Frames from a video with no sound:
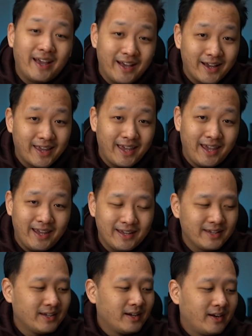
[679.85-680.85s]
Okay,
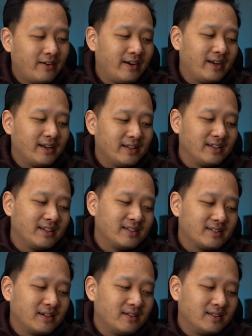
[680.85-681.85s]
all right. I think
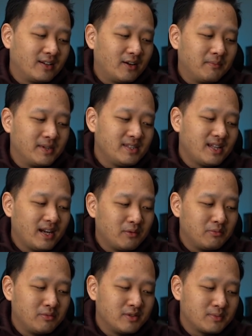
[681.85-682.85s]
those are all the comments that I
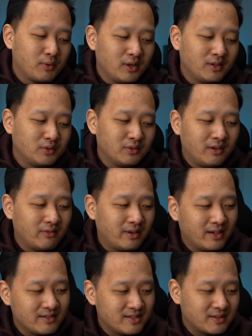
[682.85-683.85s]
would be responding to. Everyone
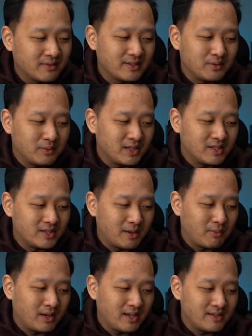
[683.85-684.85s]
else just wants to win a
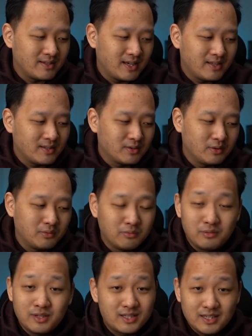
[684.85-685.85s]
Jabra headset, so
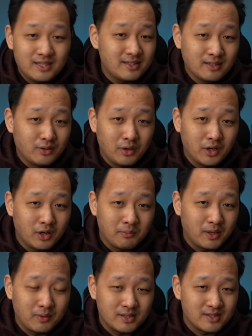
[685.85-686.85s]
which is still going on,
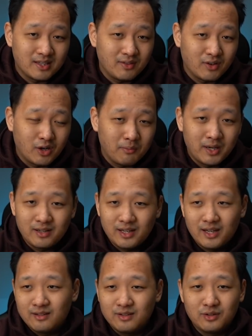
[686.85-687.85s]
by the way. Just leave a comment,
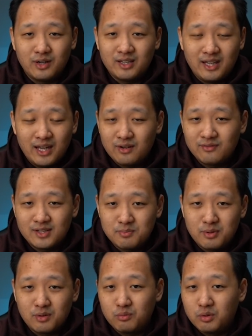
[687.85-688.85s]
and you know, at the end of this
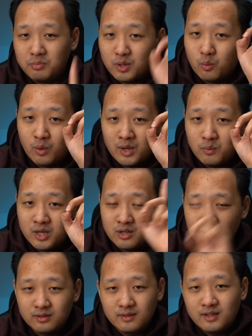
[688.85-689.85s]
period, we'll pick one
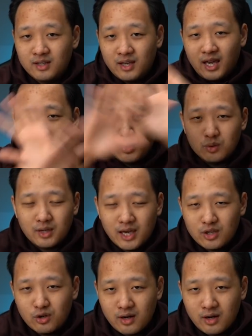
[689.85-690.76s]
winner, and you'll get your